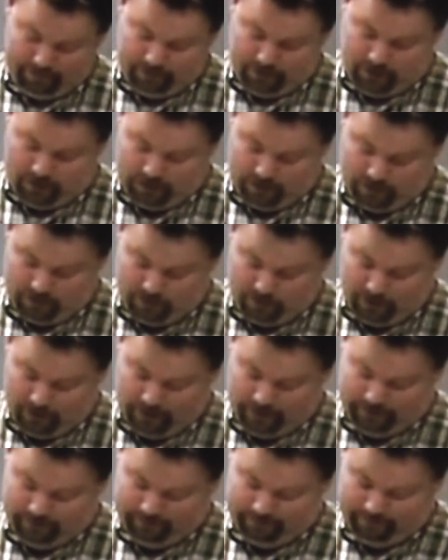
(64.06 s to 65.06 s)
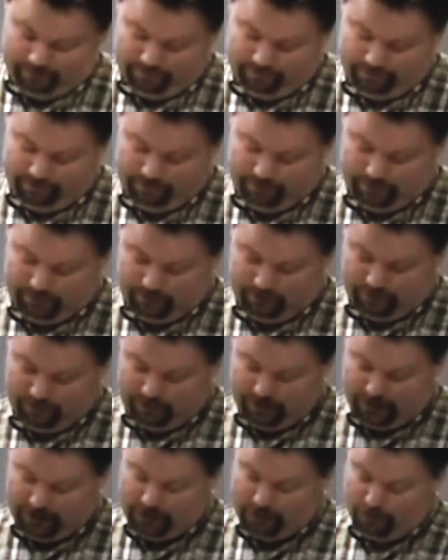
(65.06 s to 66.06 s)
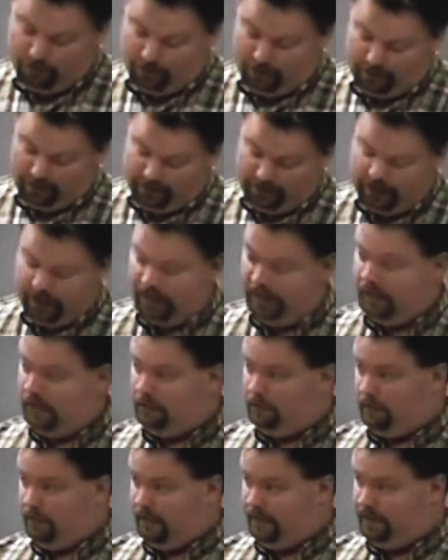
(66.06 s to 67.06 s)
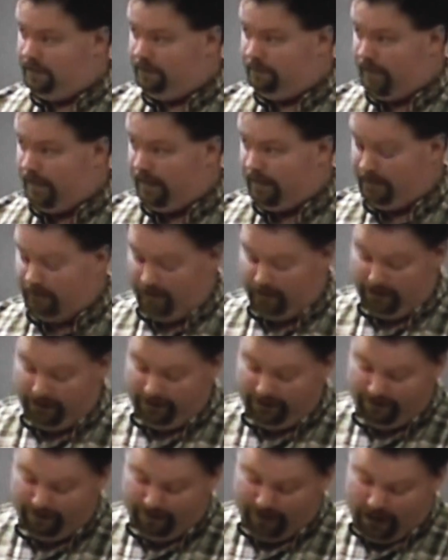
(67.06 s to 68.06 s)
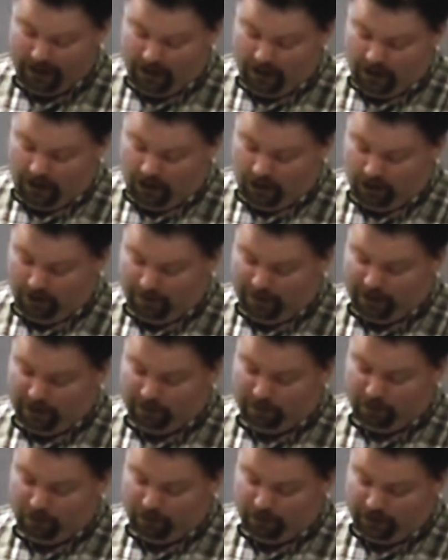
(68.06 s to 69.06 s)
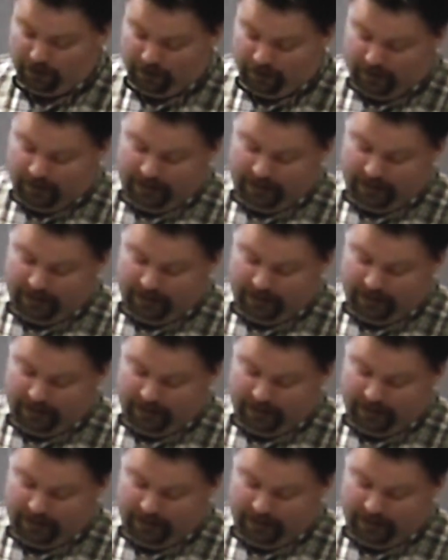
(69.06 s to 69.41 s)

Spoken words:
Article 1, Section 1, the inherent rights of mankind. All men are born